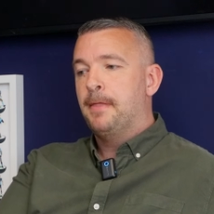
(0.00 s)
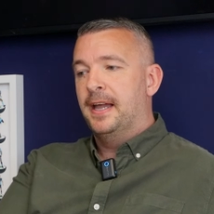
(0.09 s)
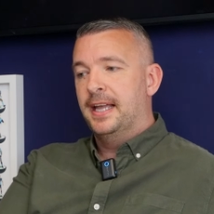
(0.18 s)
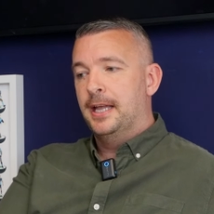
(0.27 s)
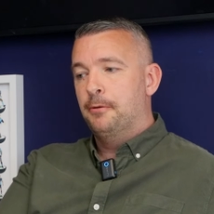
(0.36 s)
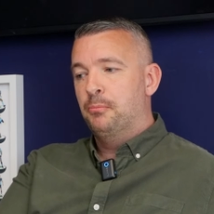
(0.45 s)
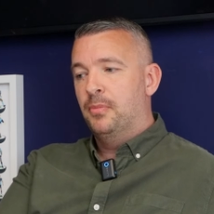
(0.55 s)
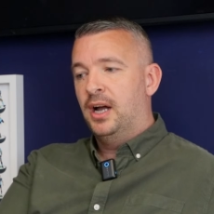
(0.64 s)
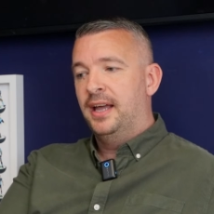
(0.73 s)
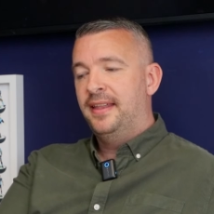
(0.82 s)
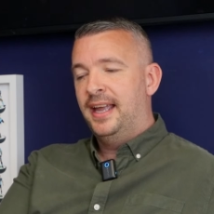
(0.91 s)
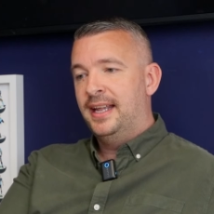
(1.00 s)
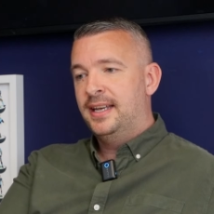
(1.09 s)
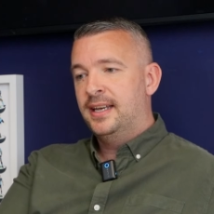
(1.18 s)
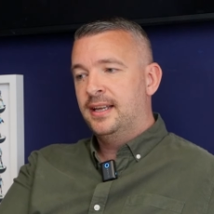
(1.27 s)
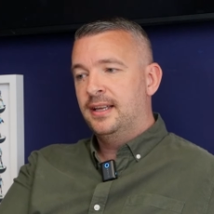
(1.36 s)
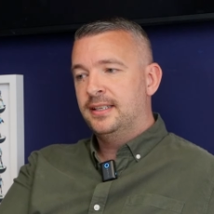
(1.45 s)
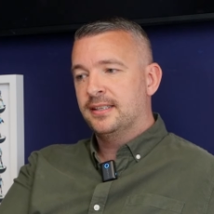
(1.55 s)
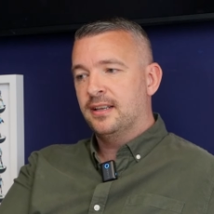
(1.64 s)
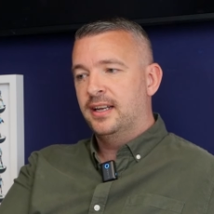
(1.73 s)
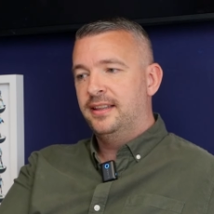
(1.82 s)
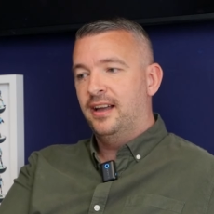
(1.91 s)
Um, I then
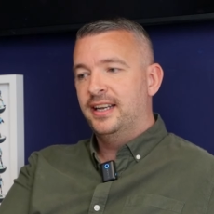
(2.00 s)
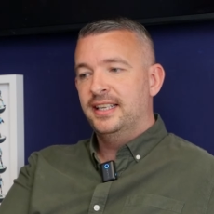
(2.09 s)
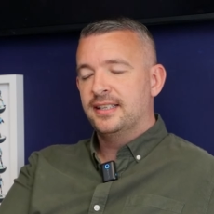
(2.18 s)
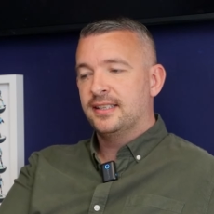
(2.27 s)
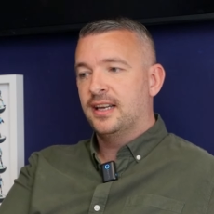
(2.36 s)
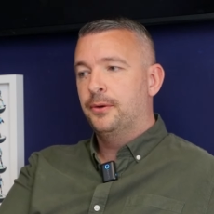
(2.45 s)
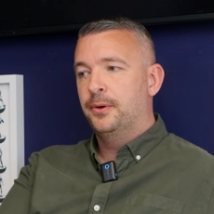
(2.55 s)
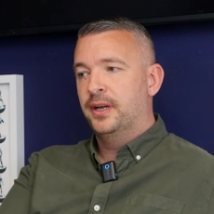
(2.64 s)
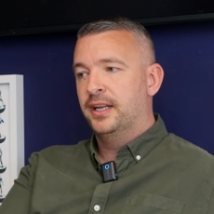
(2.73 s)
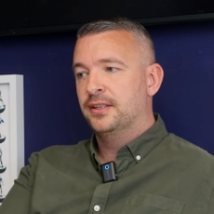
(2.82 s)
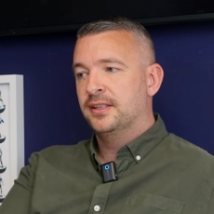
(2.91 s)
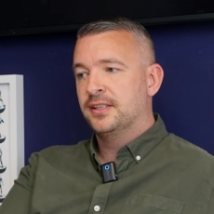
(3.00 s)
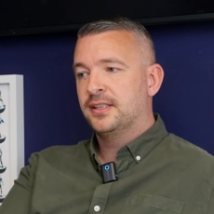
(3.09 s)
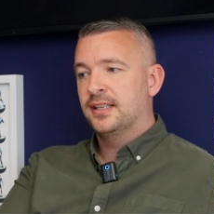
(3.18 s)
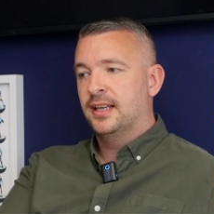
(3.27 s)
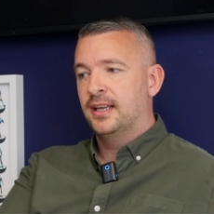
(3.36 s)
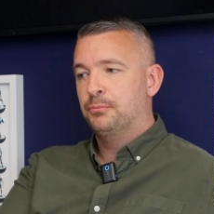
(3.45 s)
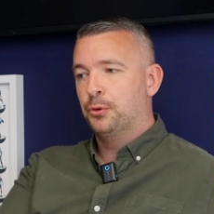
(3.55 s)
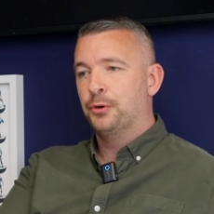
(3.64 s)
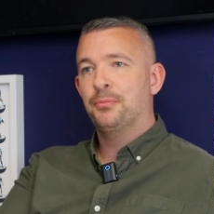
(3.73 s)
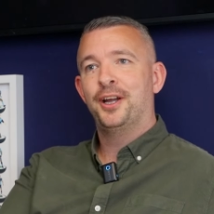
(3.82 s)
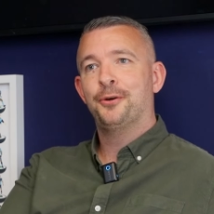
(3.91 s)
decided that I needed to go and uh,
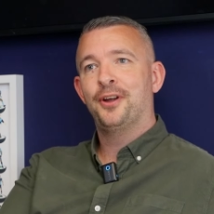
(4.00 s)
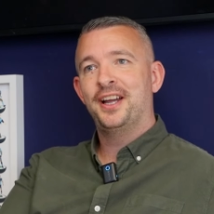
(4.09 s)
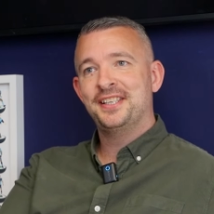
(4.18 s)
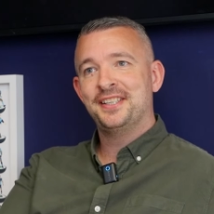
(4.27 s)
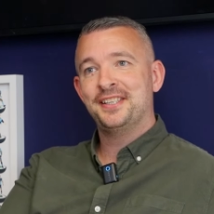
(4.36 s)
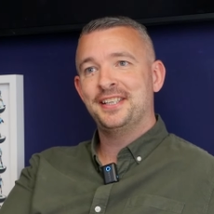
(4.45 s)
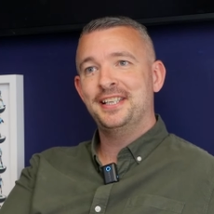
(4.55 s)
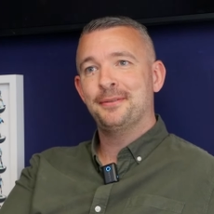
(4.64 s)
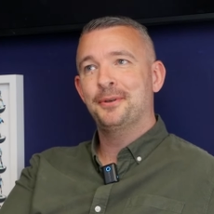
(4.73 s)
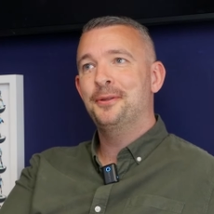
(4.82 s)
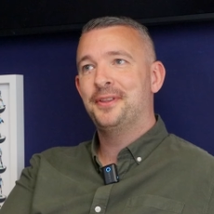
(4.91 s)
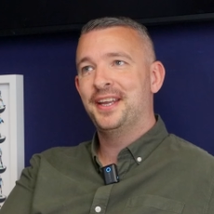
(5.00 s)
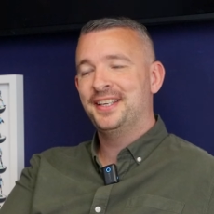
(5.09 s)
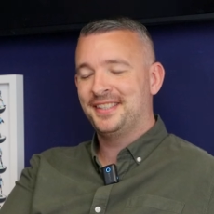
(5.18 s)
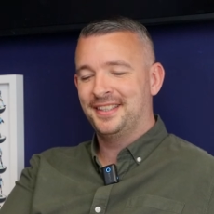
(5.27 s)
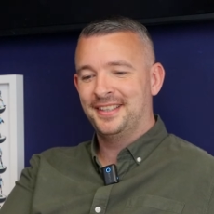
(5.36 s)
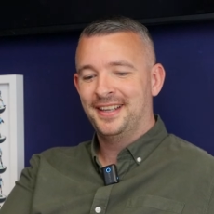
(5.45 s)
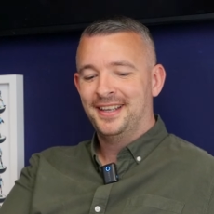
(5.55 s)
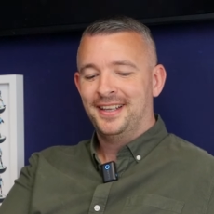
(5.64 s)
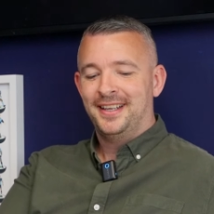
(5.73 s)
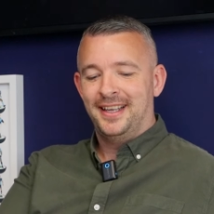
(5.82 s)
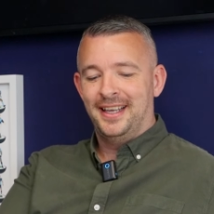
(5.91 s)
broaden my horizons and see some new things. And
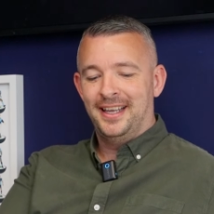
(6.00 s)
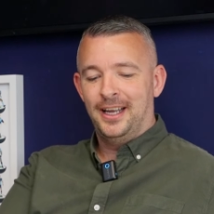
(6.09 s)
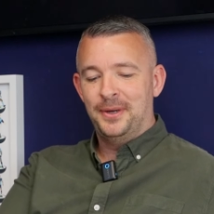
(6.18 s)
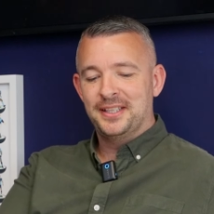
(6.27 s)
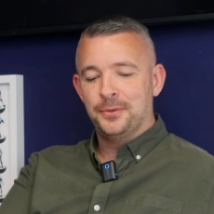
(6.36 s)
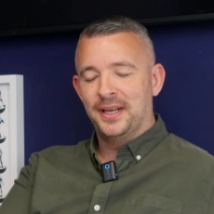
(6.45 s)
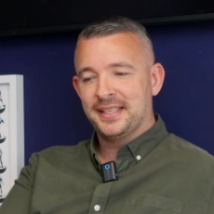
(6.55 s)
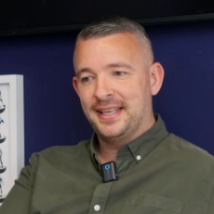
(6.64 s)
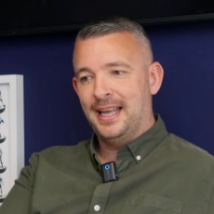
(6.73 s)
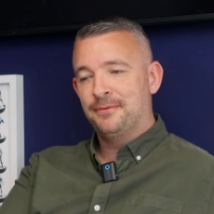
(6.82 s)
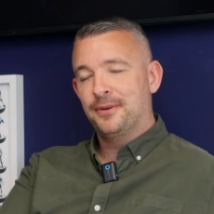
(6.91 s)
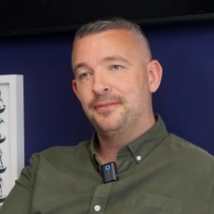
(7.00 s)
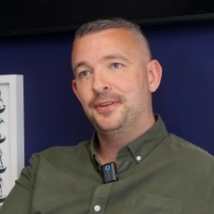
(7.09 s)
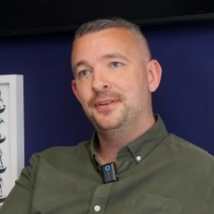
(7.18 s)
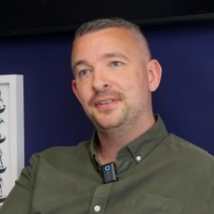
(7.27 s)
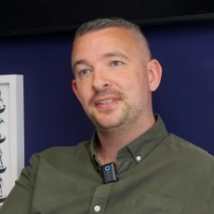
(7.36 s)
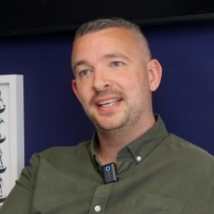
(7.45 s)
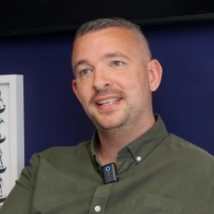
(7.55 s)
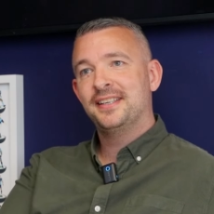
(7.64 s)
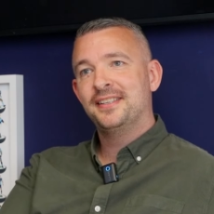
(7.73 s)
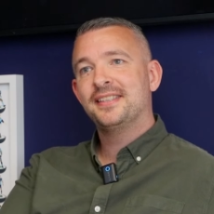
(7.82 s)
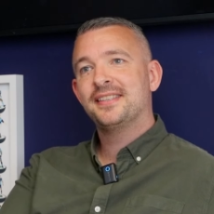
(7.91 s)
uh, I went to West Ham for a few
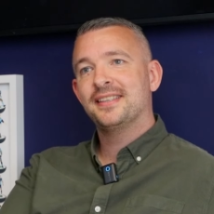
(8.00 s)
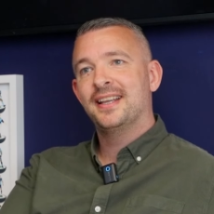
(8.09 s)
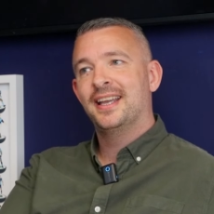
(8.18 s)
seasons.